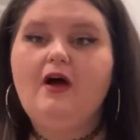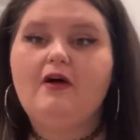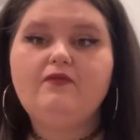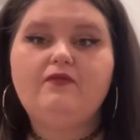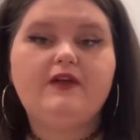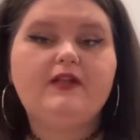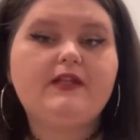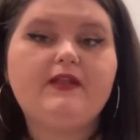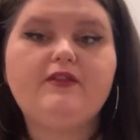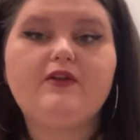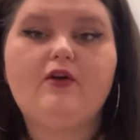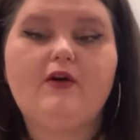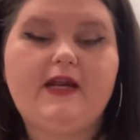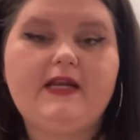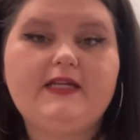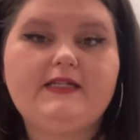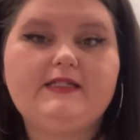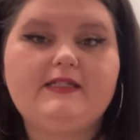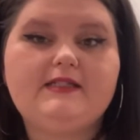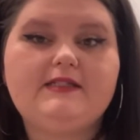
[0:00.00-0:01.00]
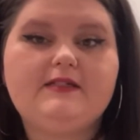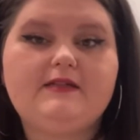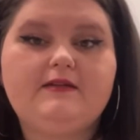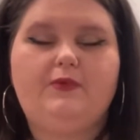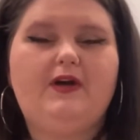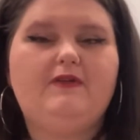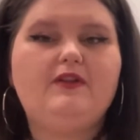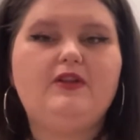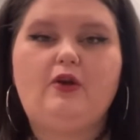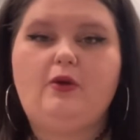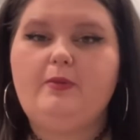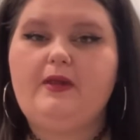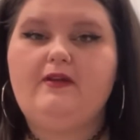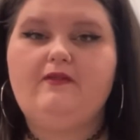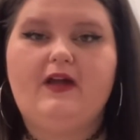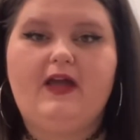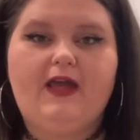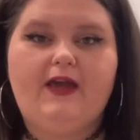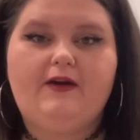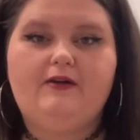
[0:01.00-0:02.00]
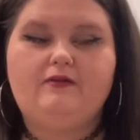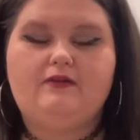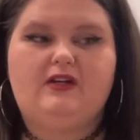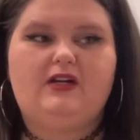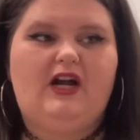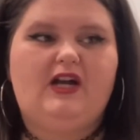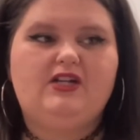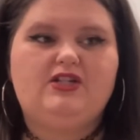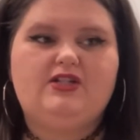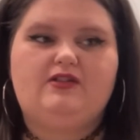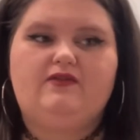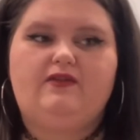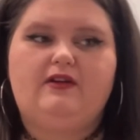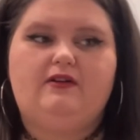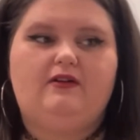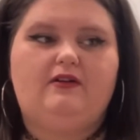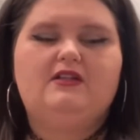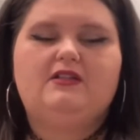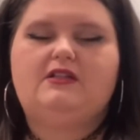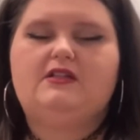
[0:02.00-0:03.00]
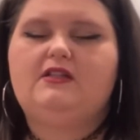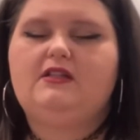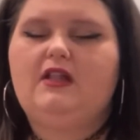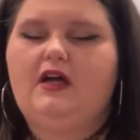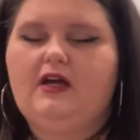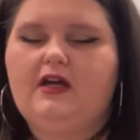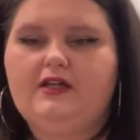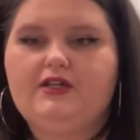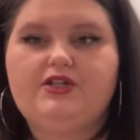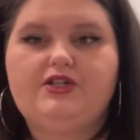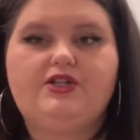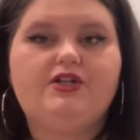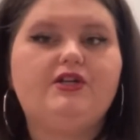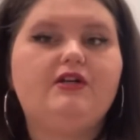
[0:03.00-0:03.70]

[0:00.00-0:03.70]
not feeling the greatest. We have a little bit of a hangover. I just feel sluggish,